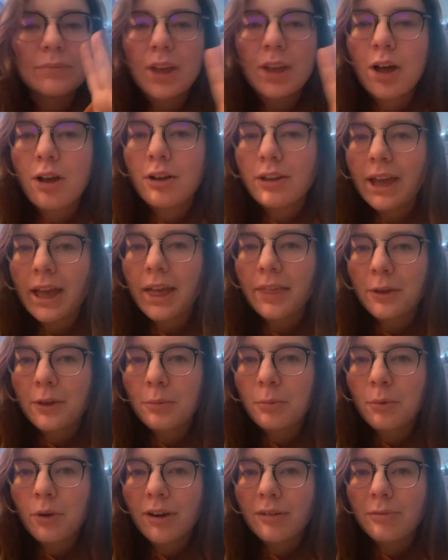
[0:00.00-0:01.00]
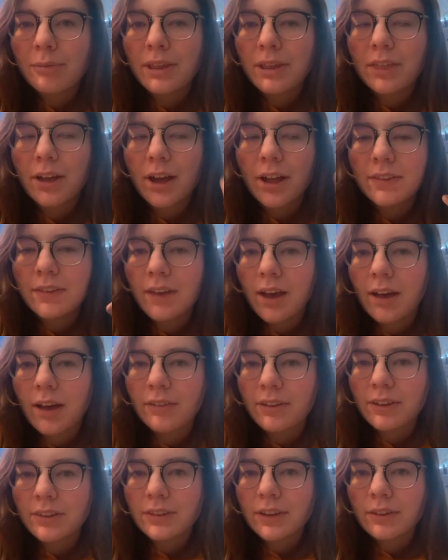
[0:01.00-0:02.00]
I'll gather more of my thoughts,
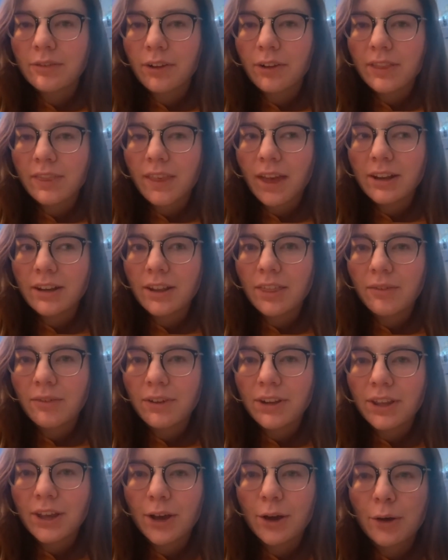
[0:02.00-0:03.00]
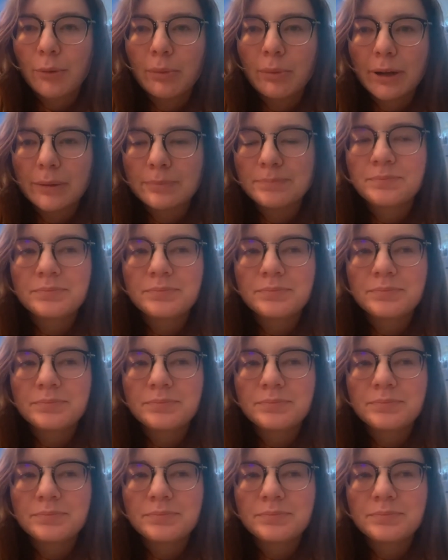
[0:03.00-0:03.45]
obviously, for at the end of the video, but